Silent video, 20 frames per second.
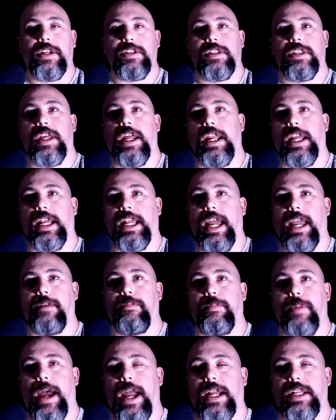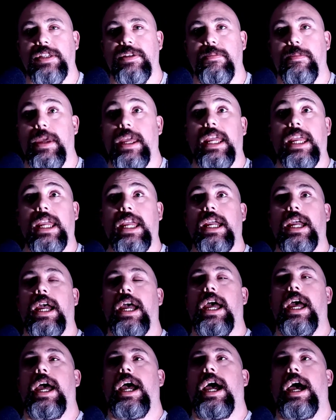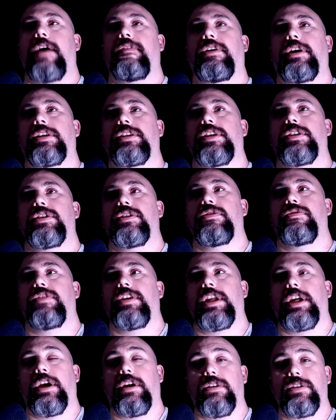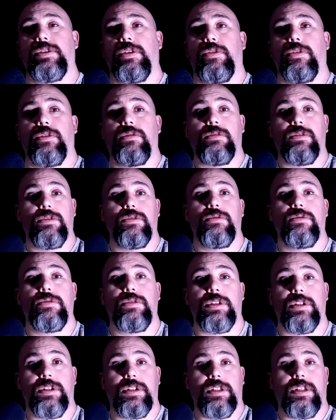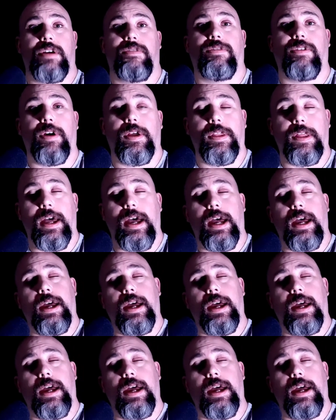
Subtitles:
So then it came back to me having to do videos on the rules and stuff like that.